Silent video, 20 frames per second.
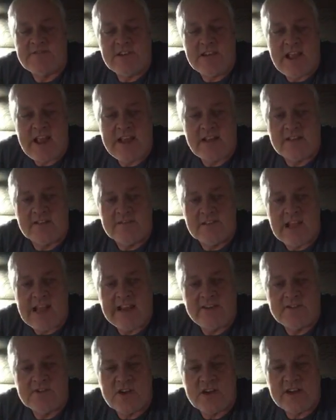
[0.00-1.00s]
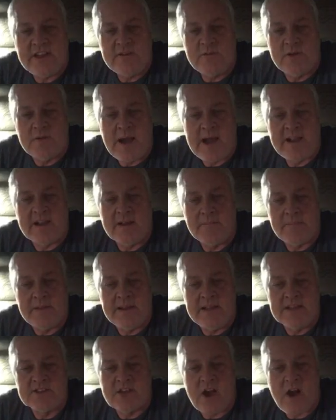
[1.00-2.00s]
LLC. I have a
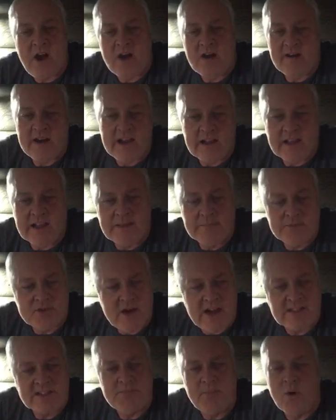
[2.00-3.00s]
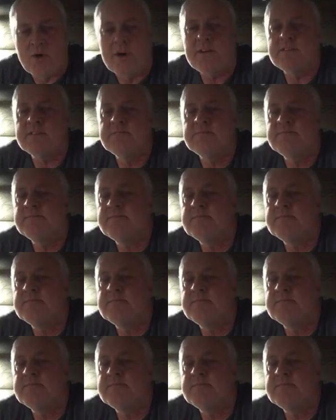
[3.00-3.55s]
limited liability company, so